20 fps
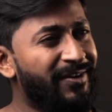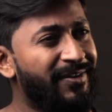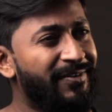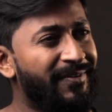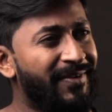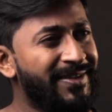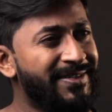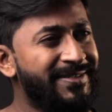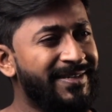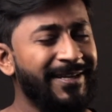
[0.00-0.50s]

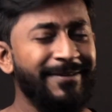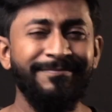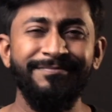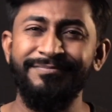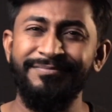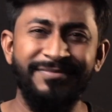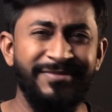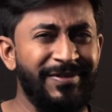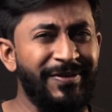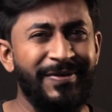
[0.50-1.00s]
interesting,
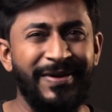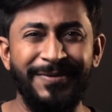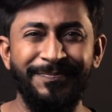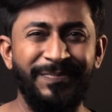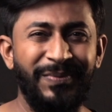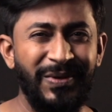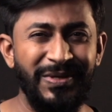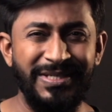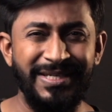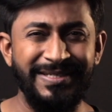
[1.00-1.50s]
you can
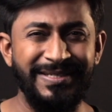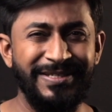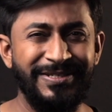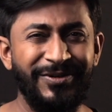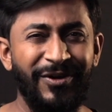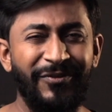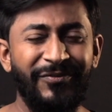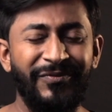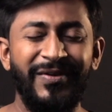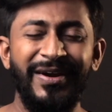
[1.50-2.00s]
purchase this
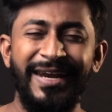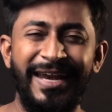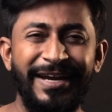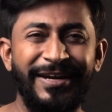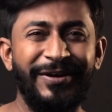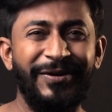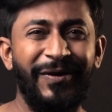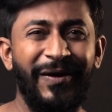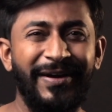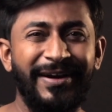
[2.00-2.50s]
software
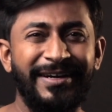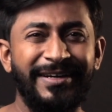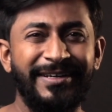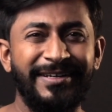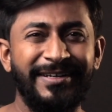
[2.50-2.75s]
later on.